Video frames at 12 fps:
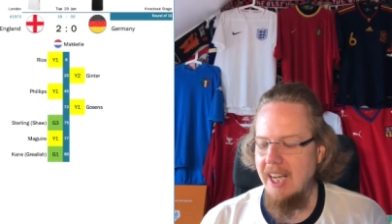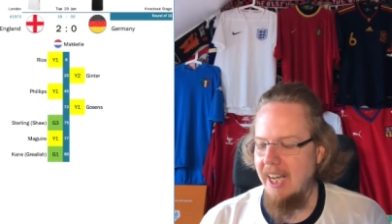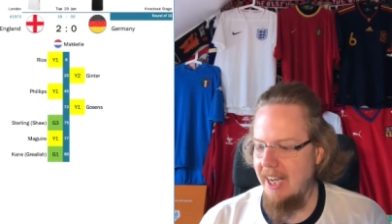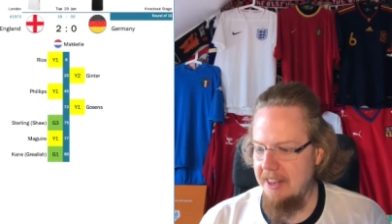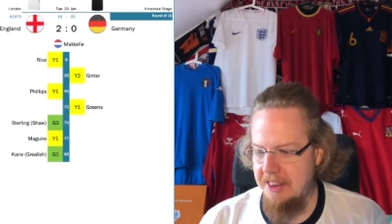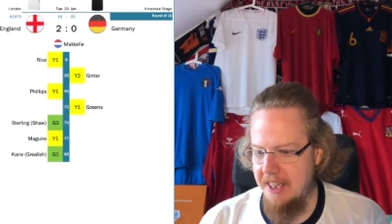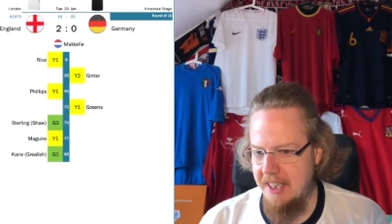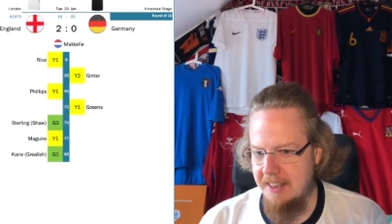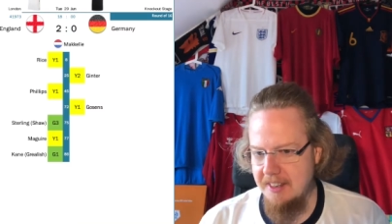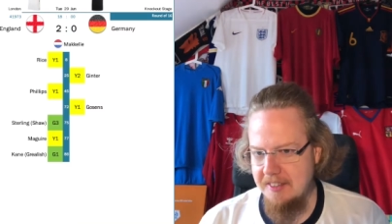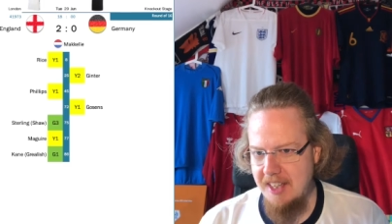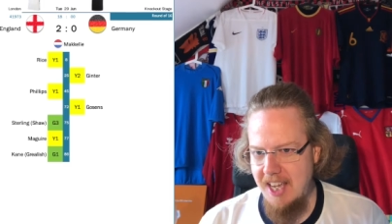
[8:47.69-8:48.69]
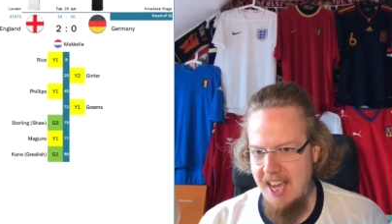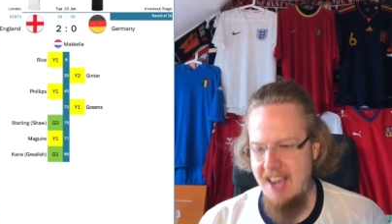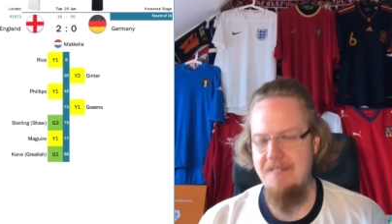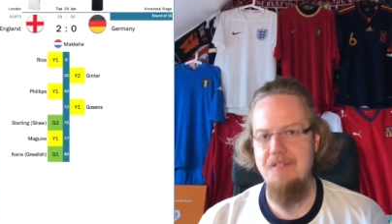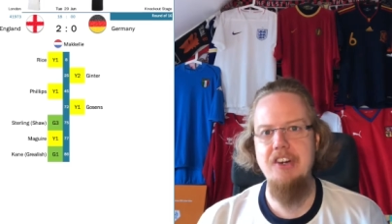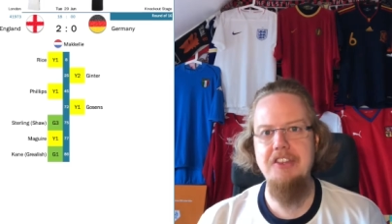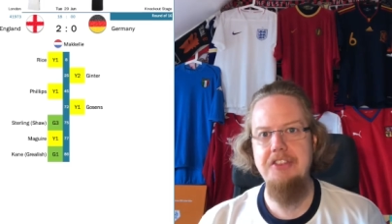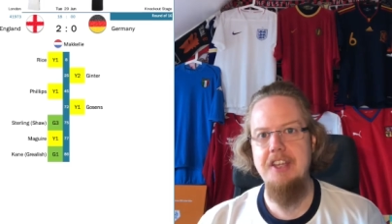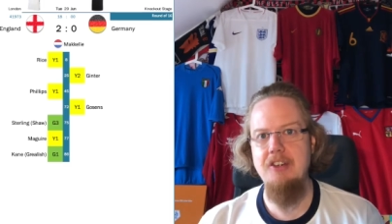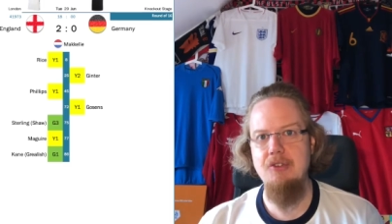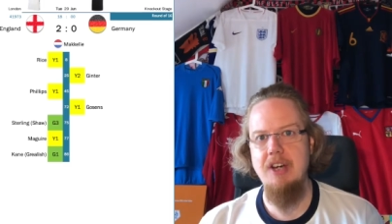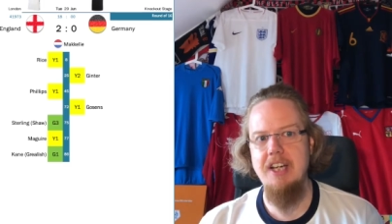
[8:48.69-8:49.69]
I think he does
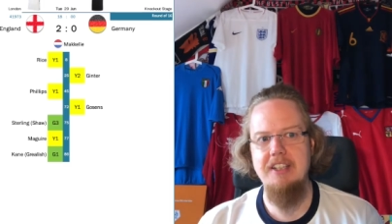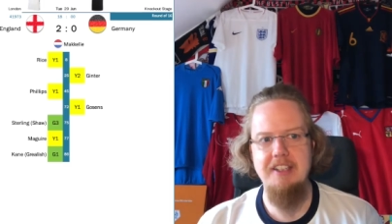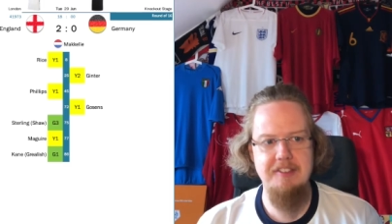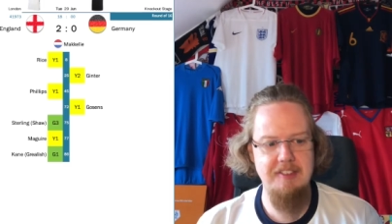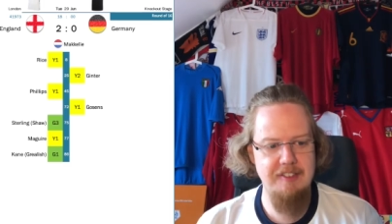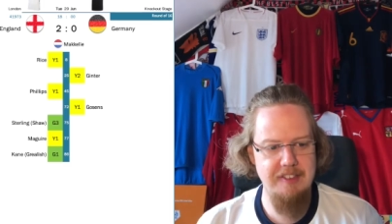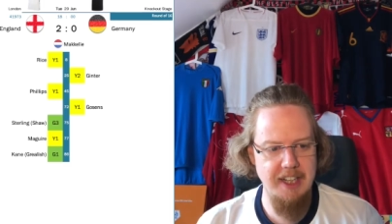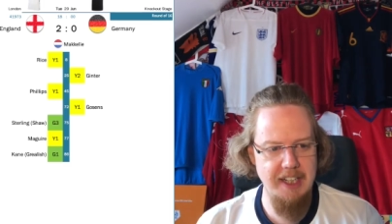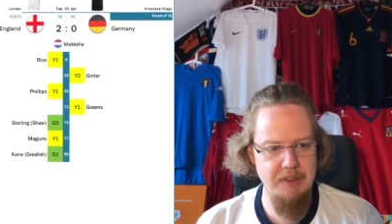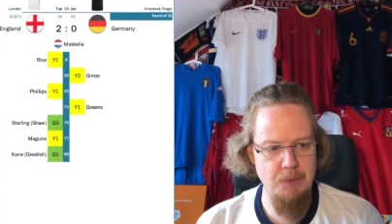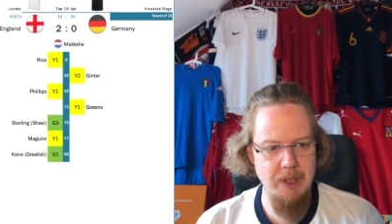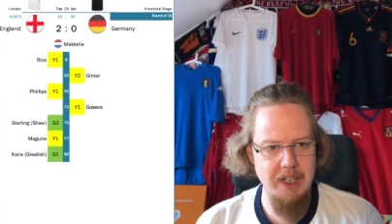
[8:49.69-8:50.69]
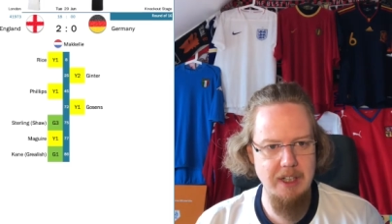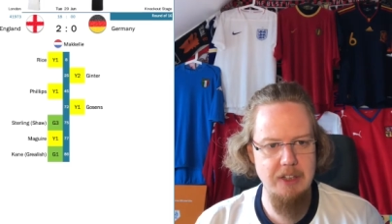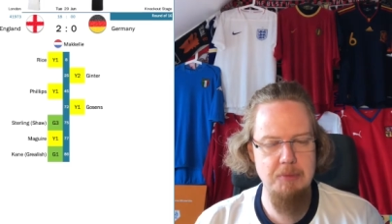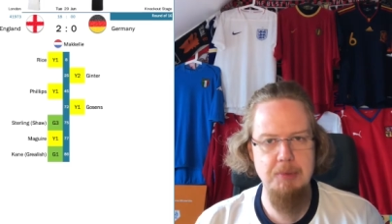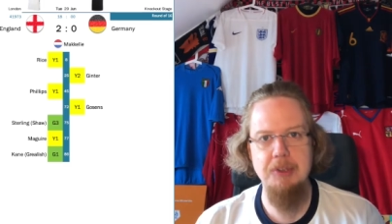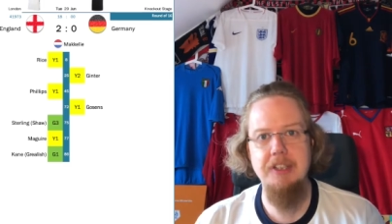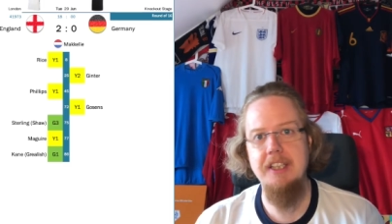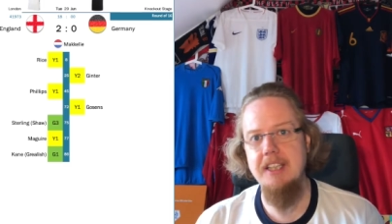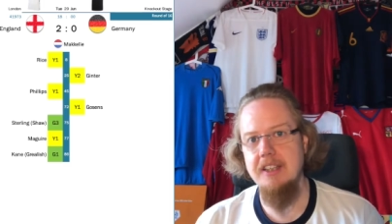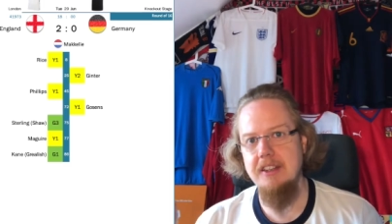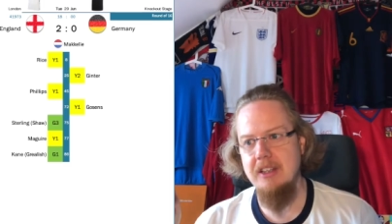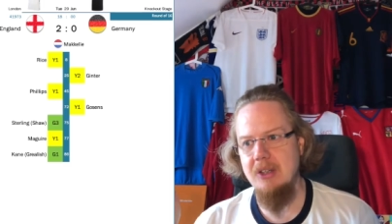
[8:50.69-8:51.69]
everything right. He has decided where to put it. He
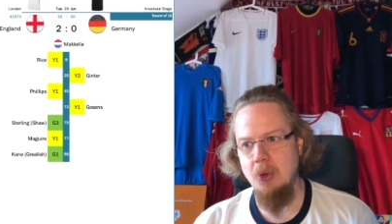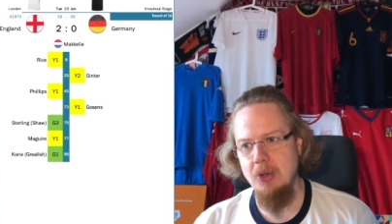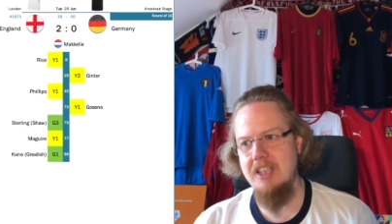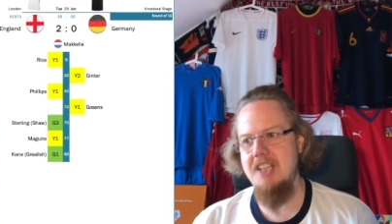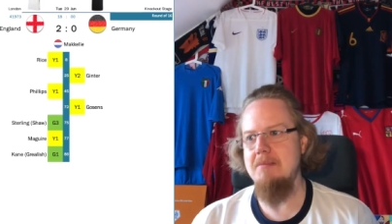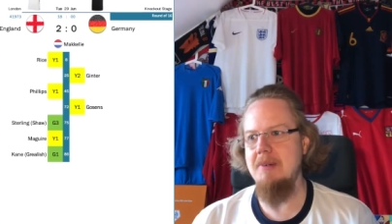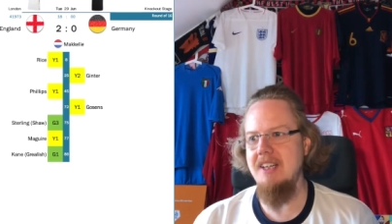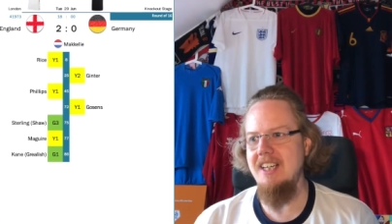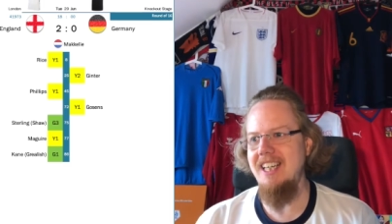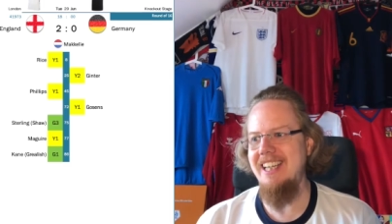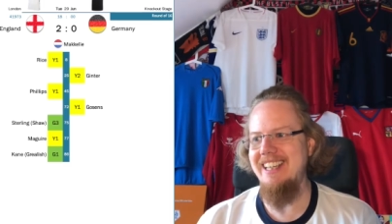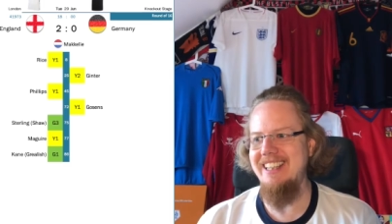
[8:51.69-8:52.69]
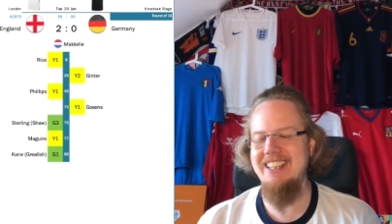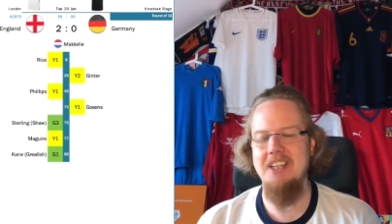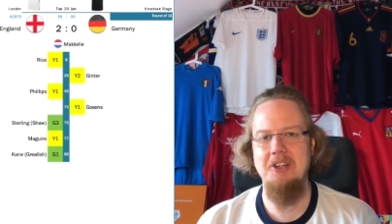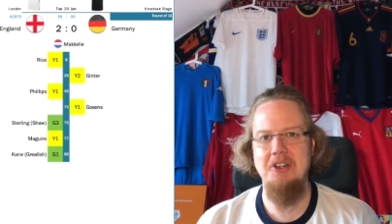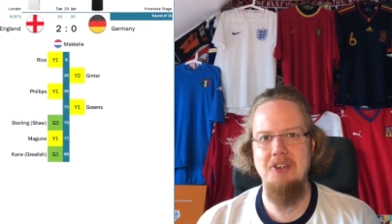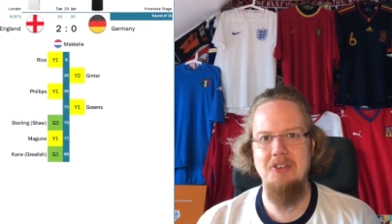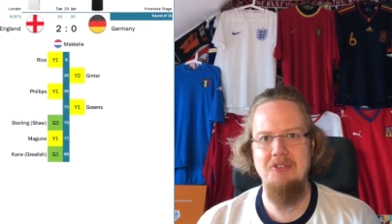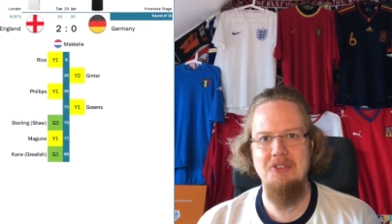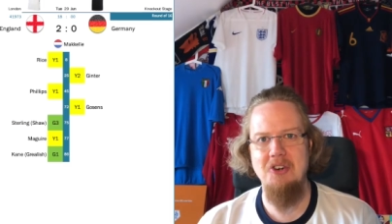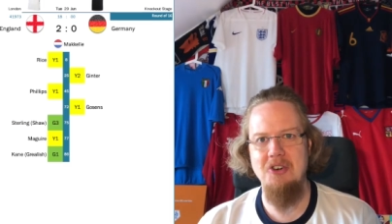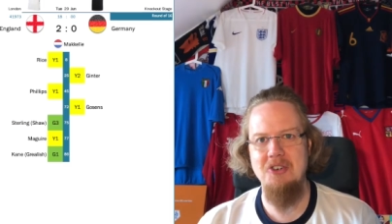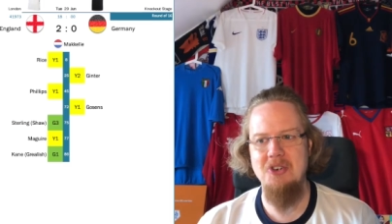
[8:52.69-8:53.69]
got the goalkeeper in the wrong